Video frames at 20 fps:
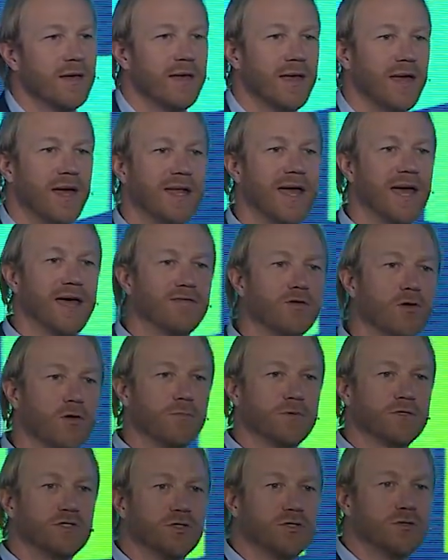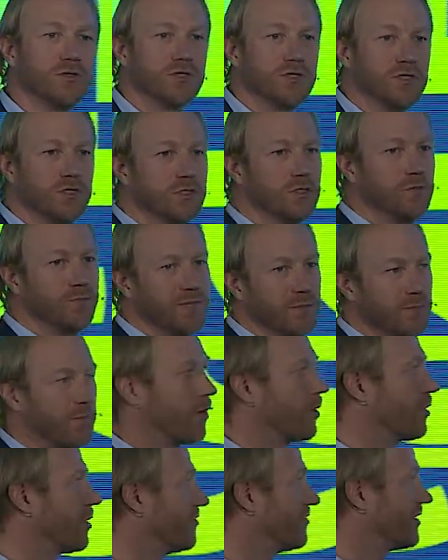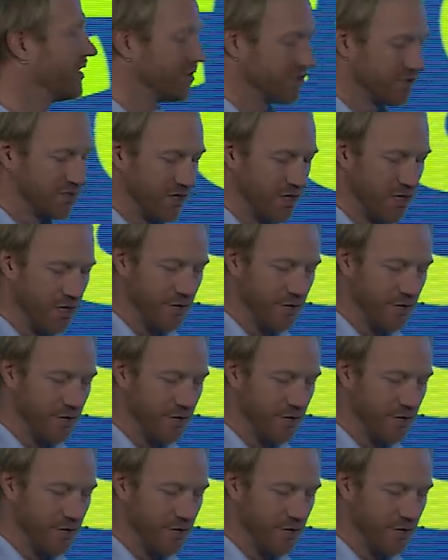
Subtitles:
and had the opportunity to be part of this